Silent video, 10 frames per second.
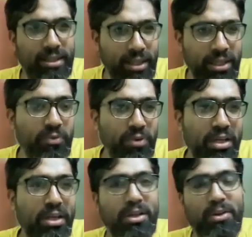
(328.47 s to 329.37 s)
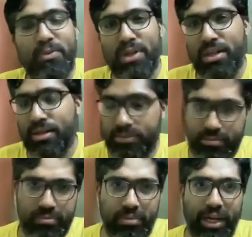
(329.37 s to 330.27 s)
I think I
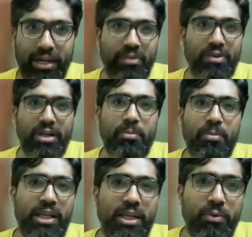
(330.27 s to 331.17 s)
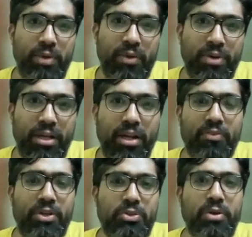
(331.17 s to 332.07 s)
definitely believe every
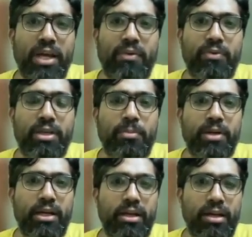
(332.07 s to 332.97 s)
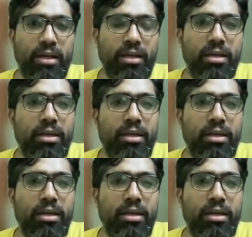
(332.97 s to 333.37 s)
language should have a Wikipedia.